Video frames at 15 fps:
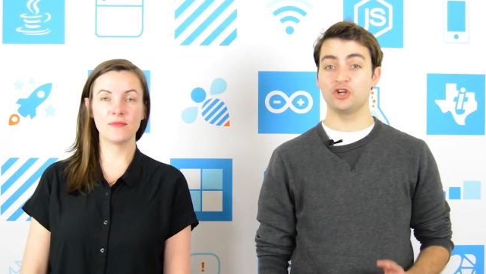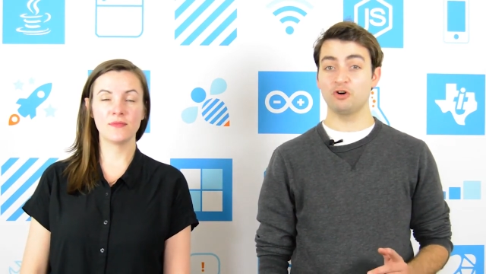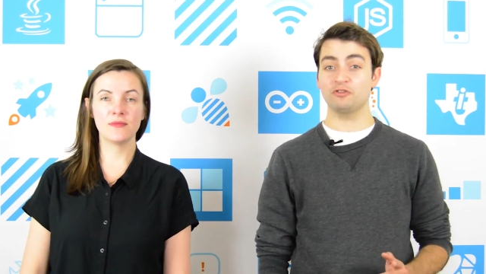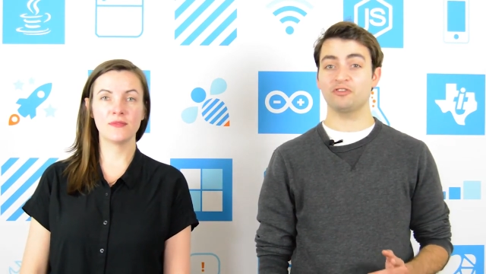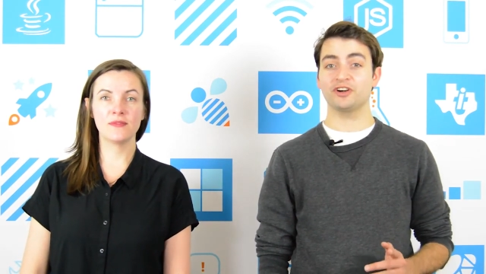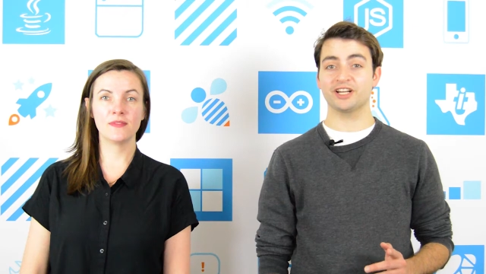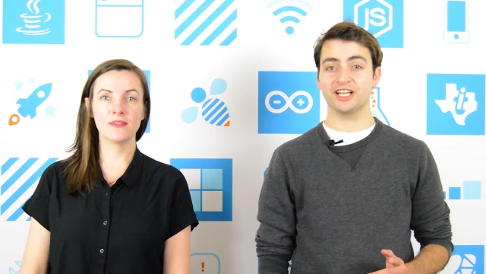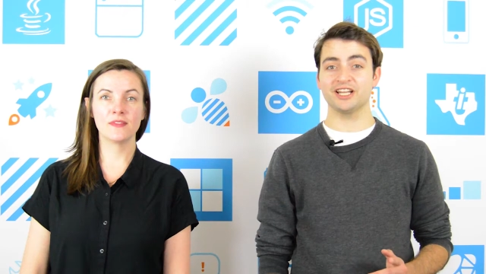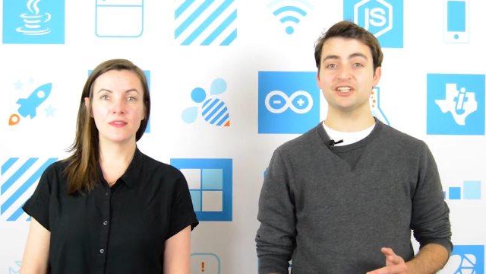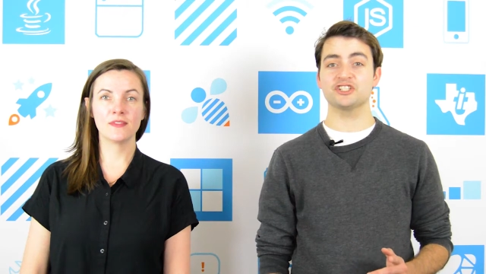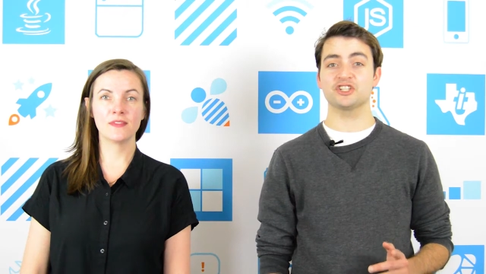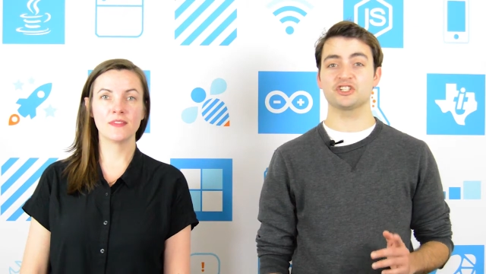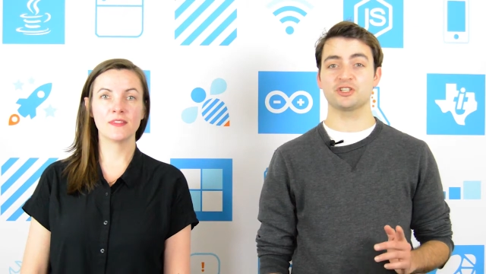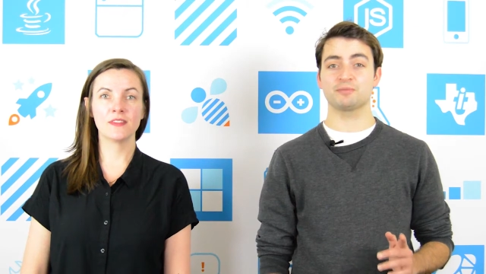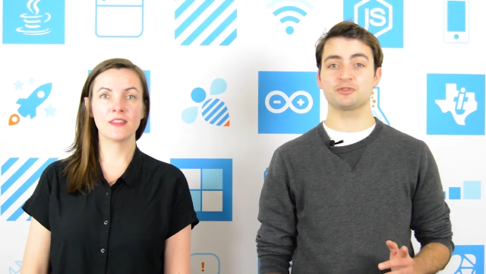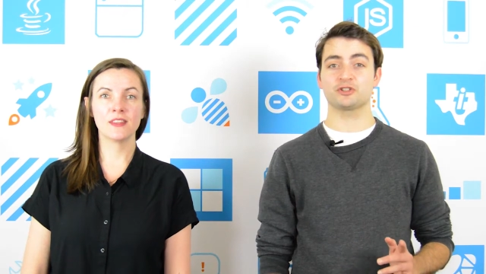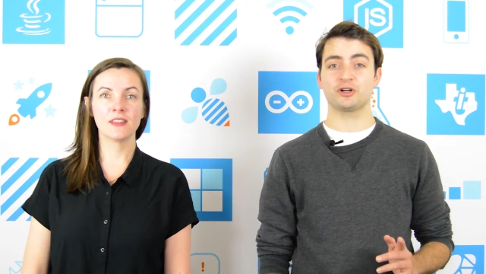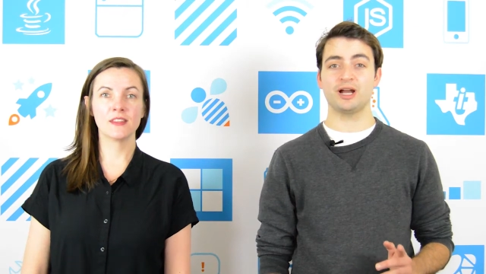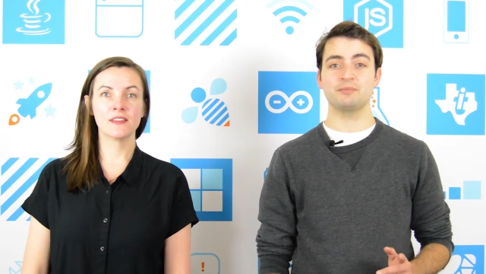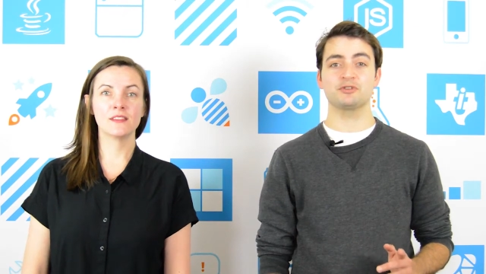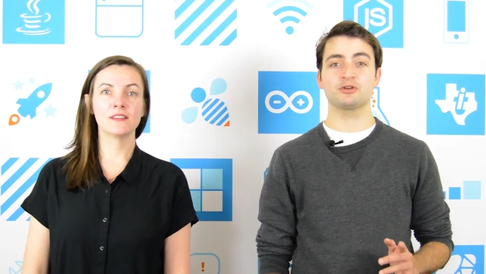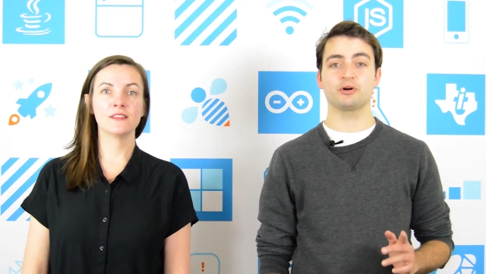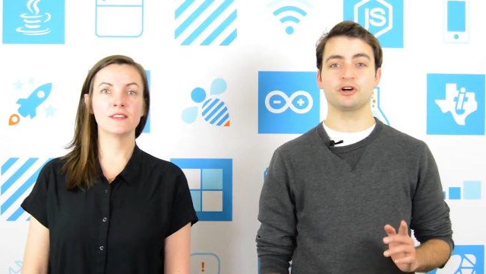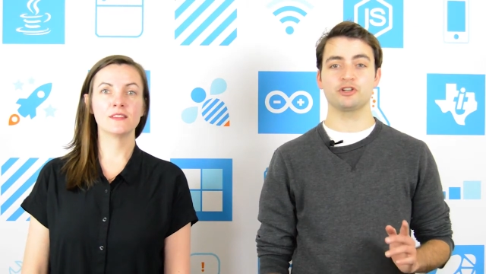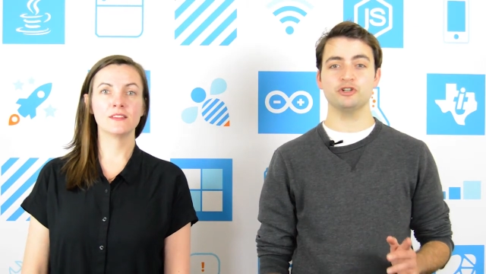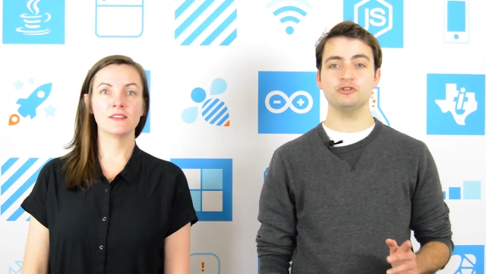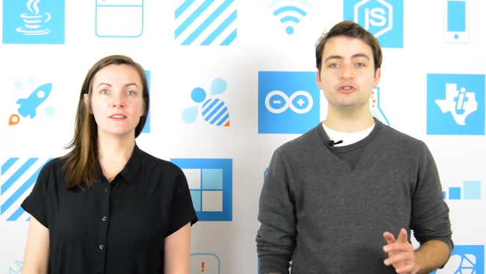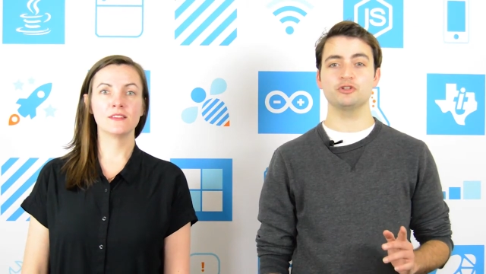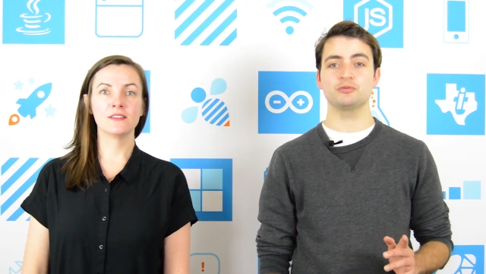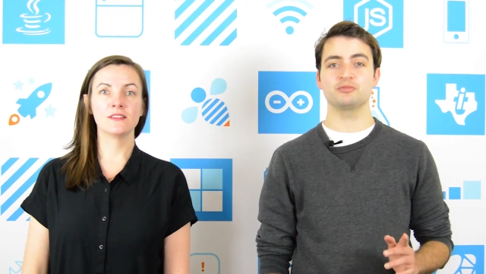Speaker 1: Don't forget to subscribe to our
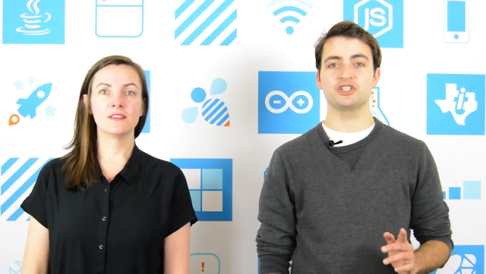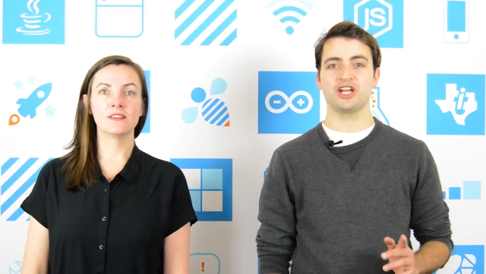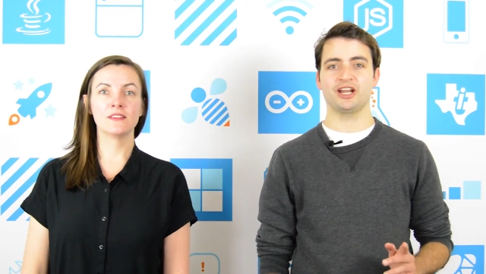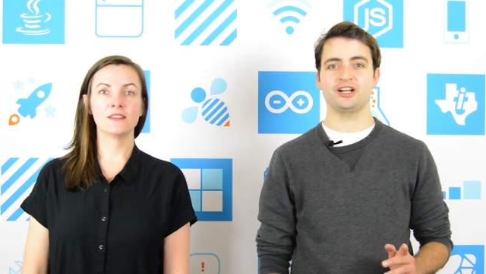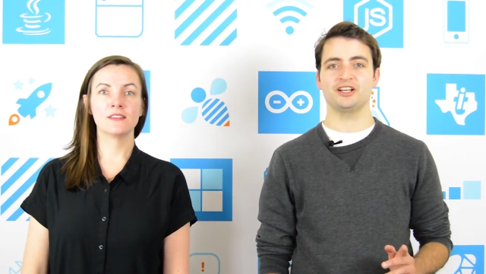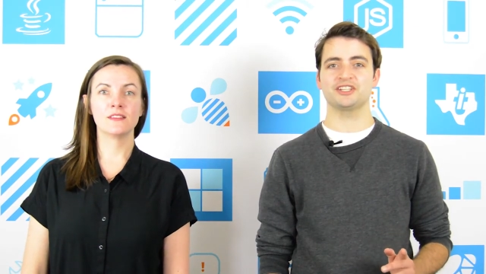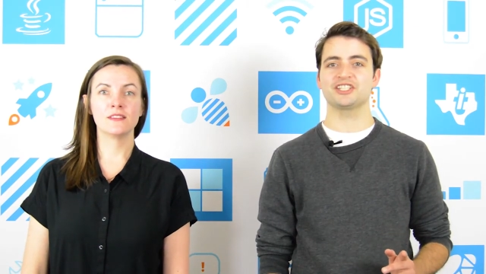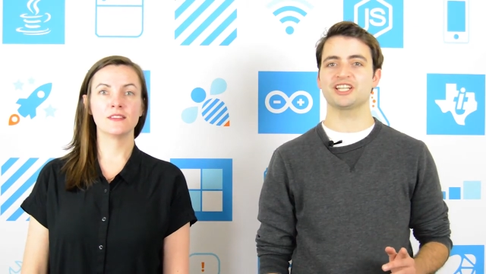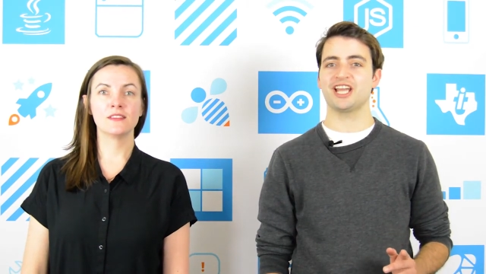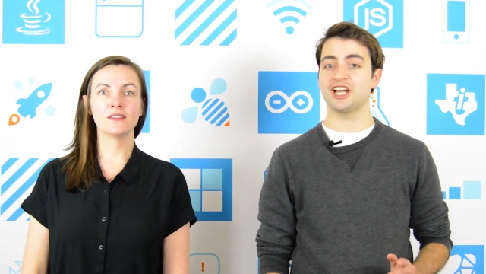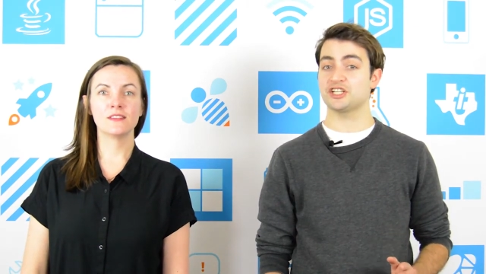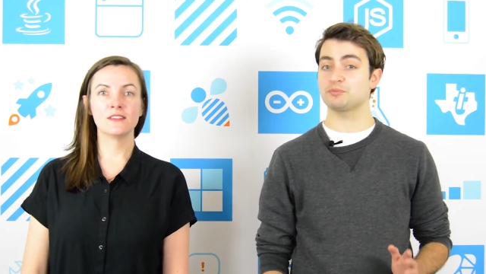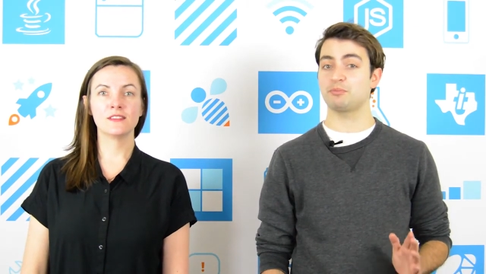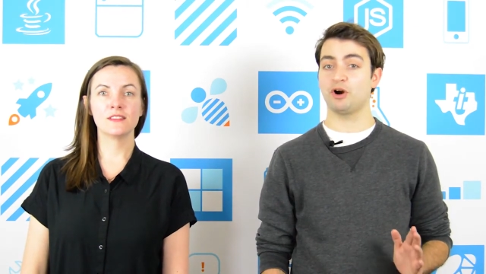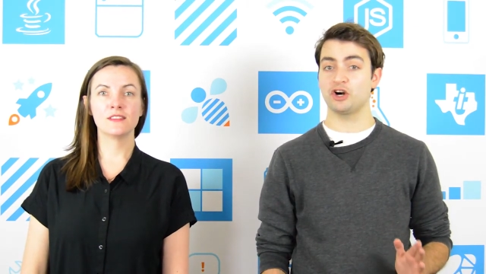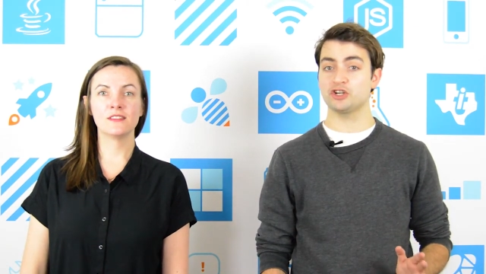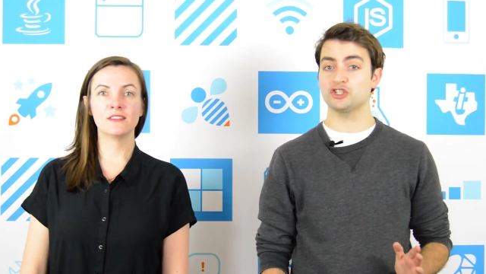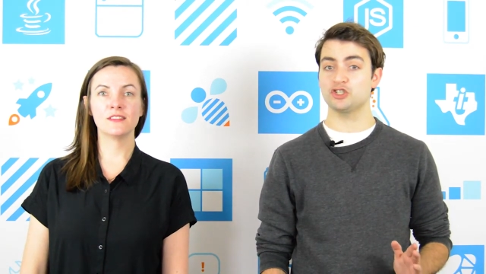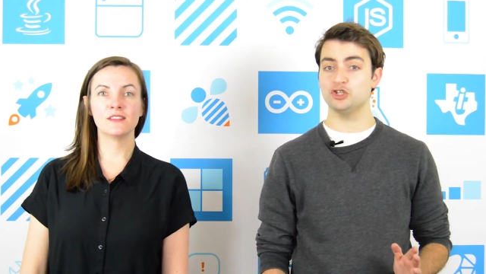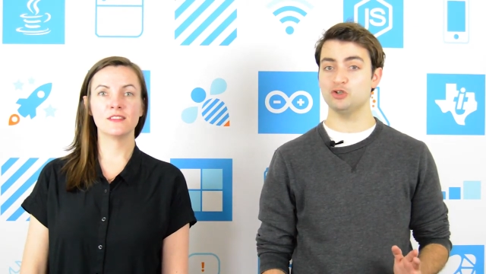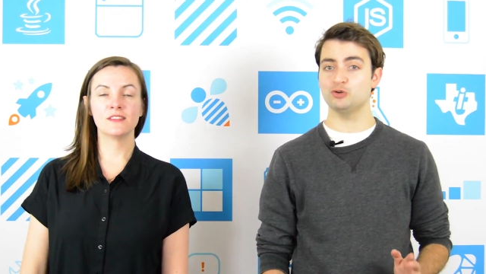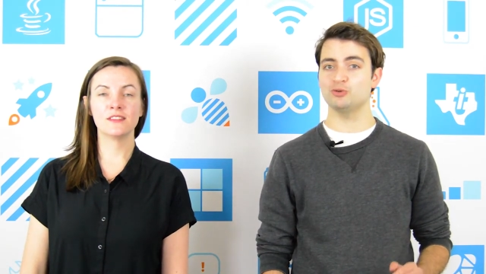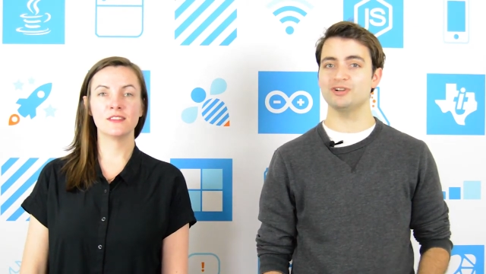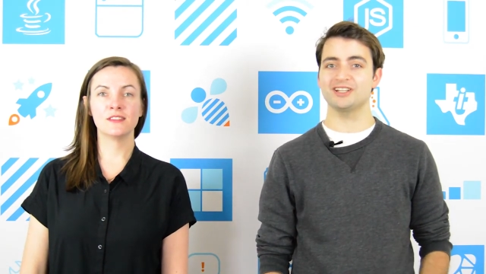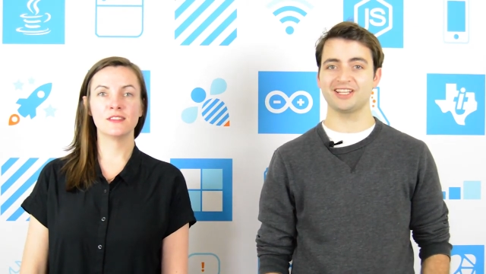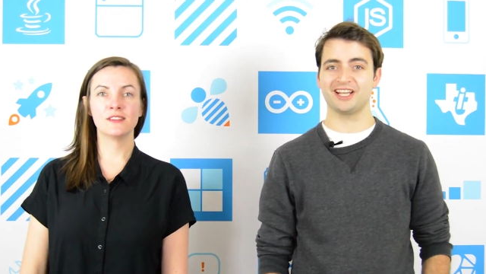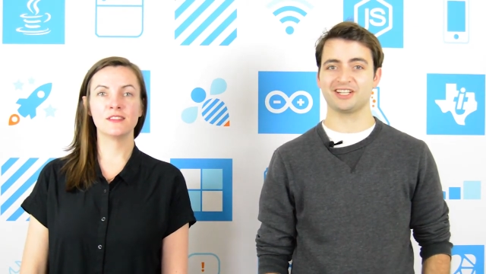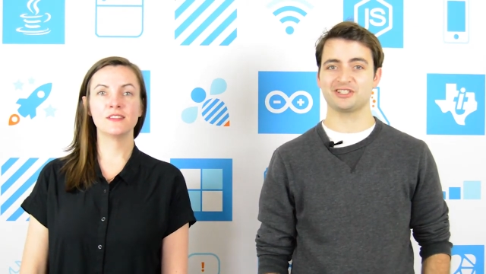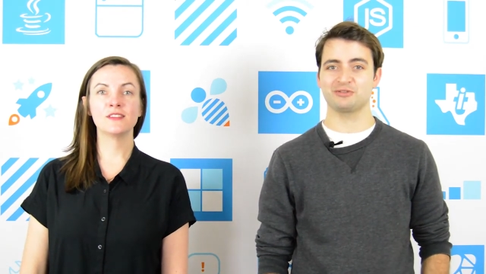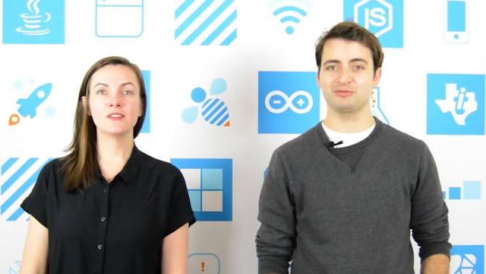YouTube channel to catch part two
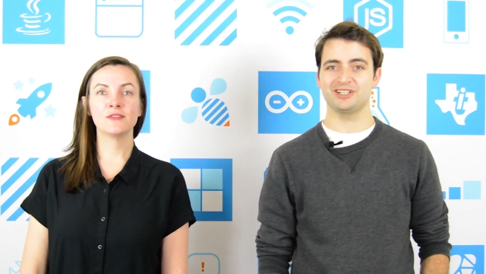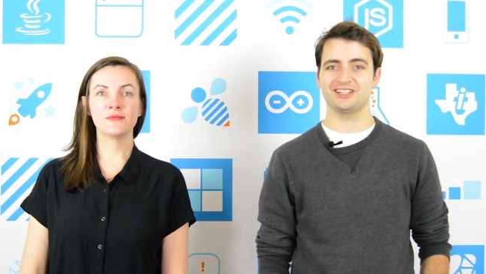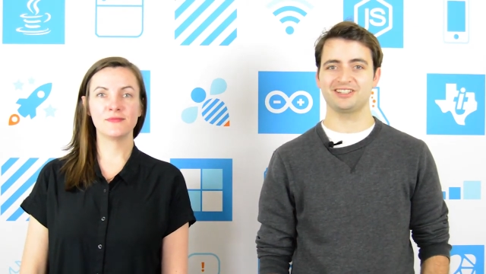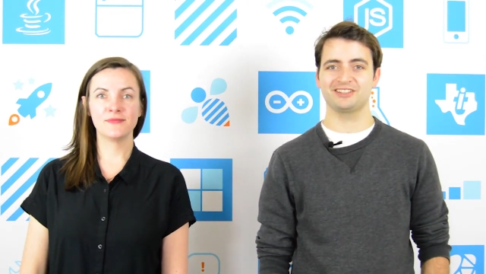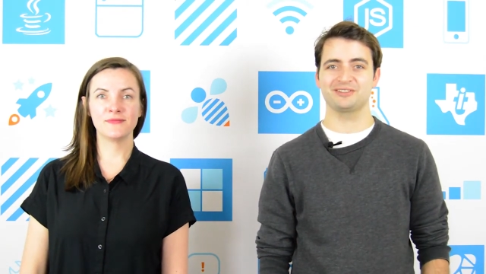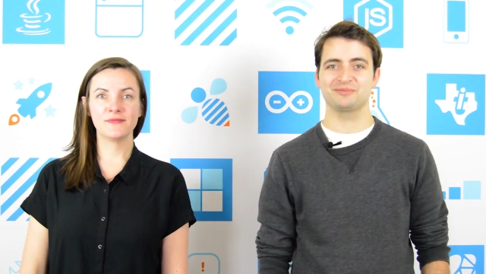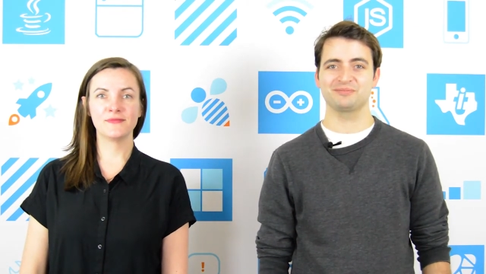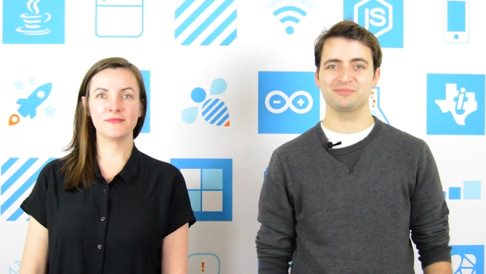next week.